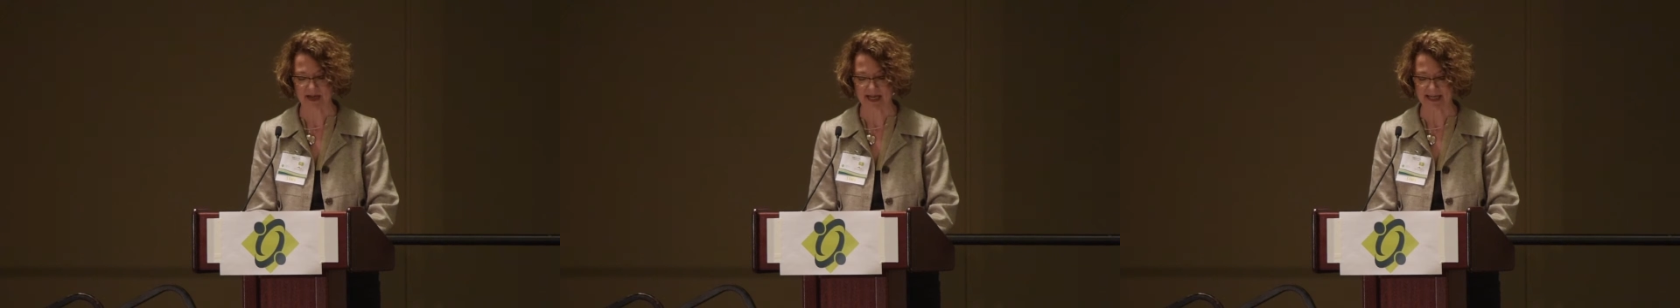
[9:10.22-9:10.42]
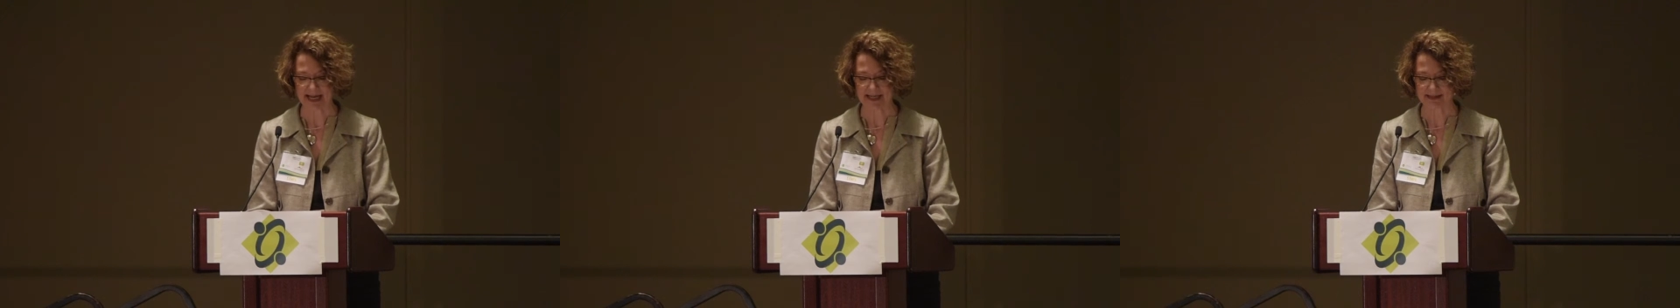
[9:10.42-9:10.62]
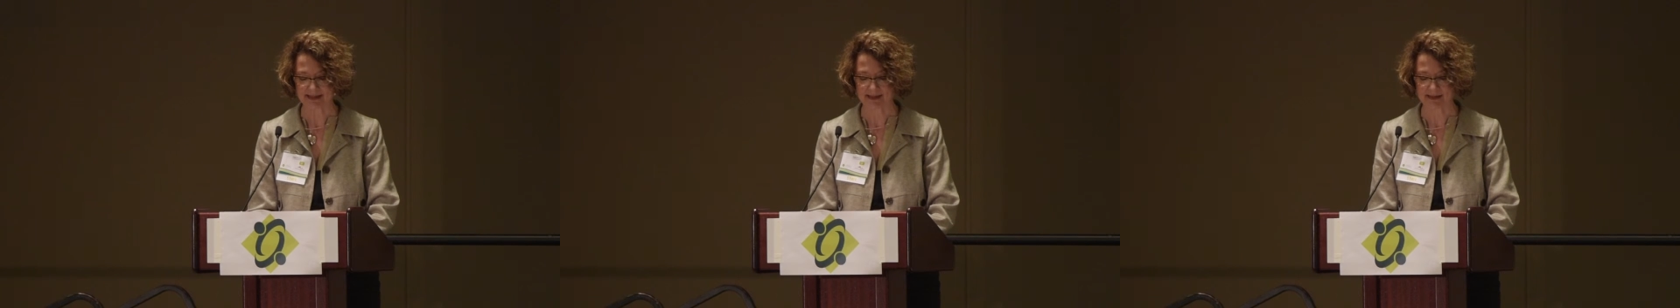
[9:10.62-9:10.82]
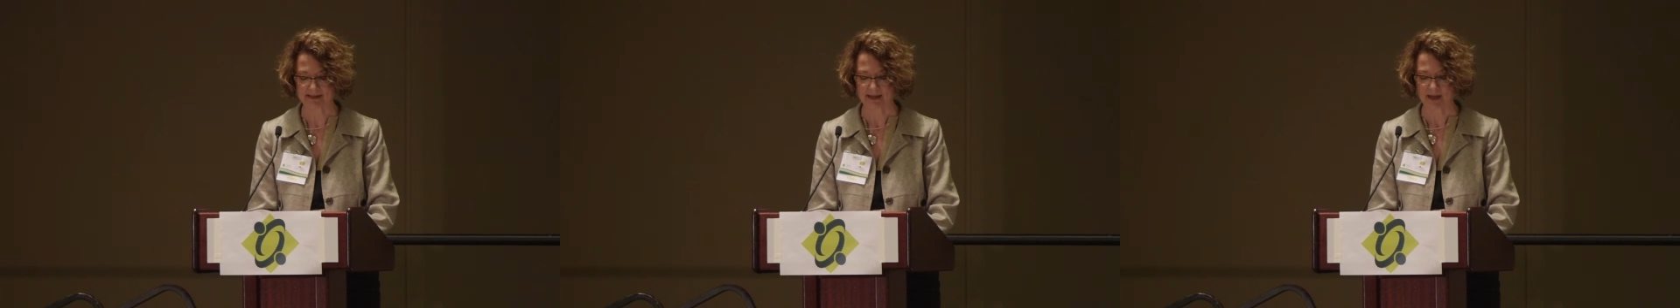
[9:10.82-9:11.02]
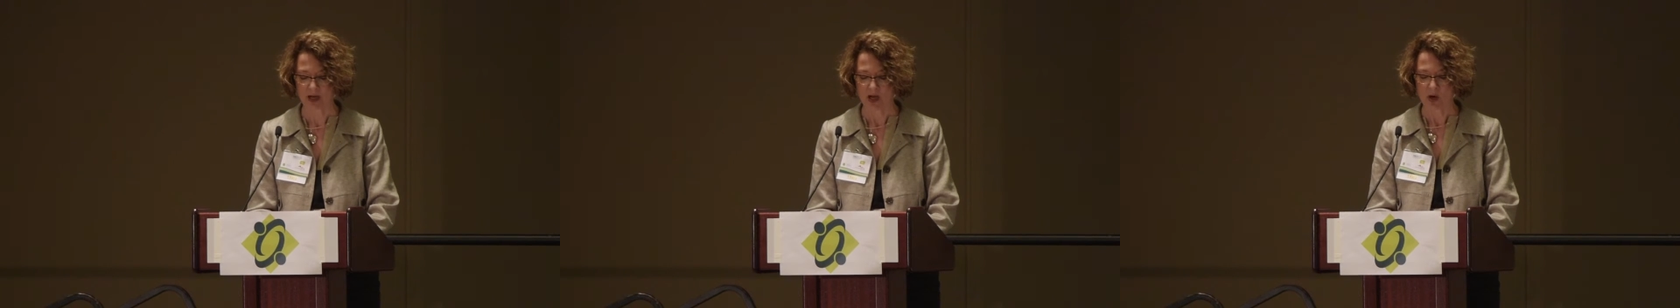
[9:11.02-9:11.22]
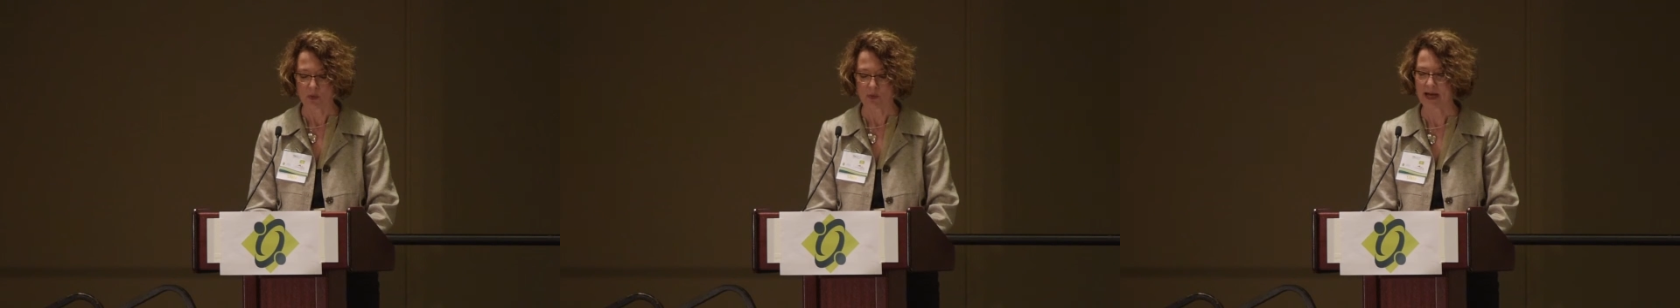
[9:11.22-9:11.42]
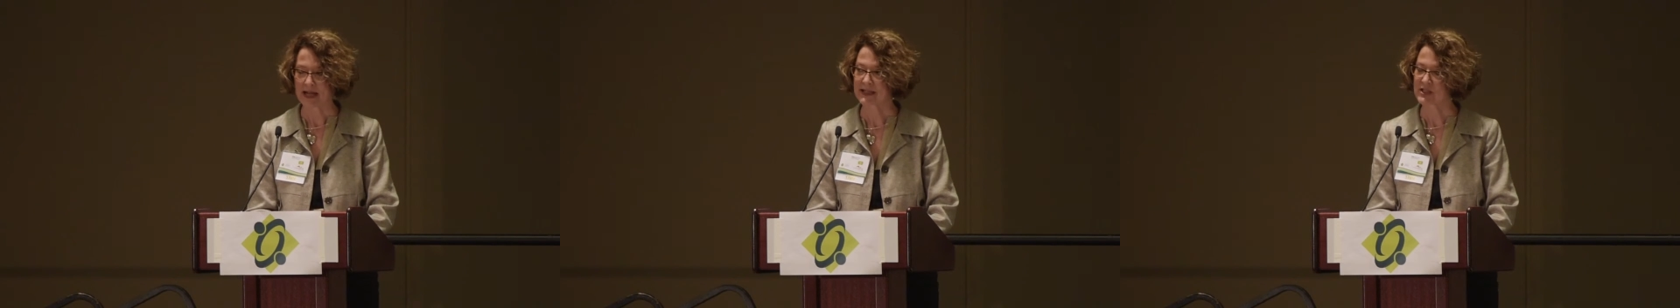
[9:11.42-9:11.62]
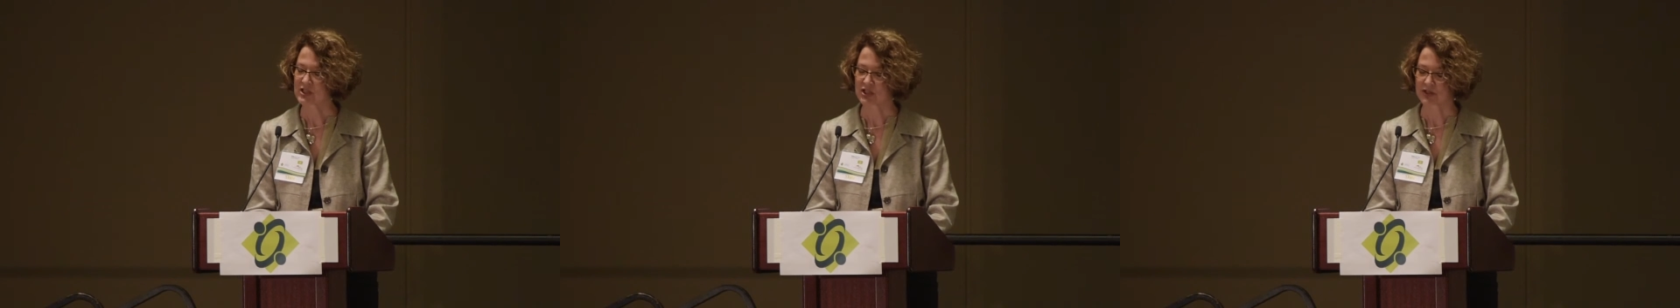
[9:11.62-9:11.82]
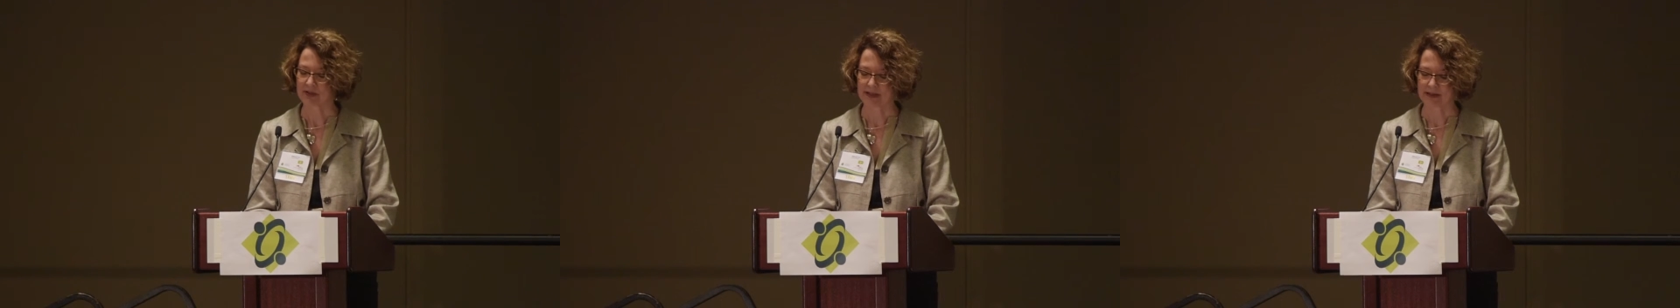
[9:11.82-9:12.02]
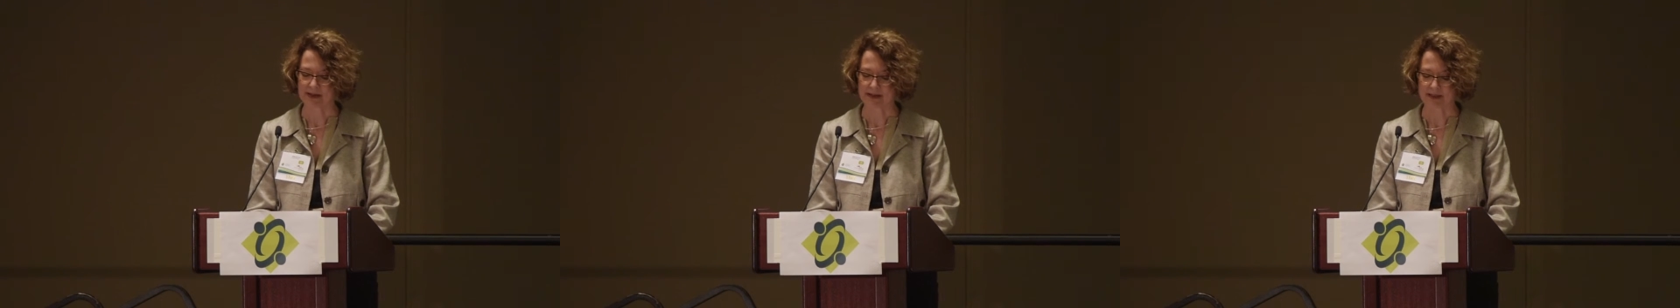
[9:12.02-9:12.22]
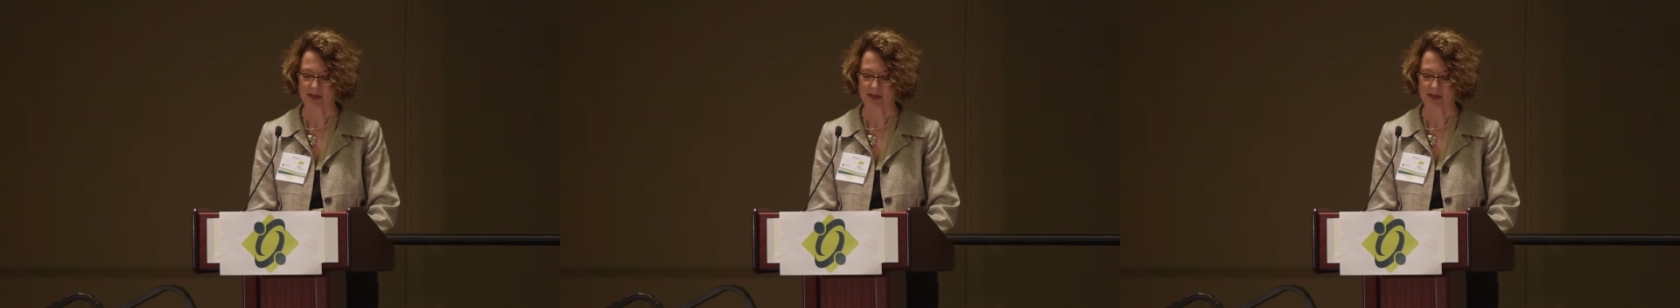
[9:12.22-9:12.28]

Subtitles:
finances while ensuring that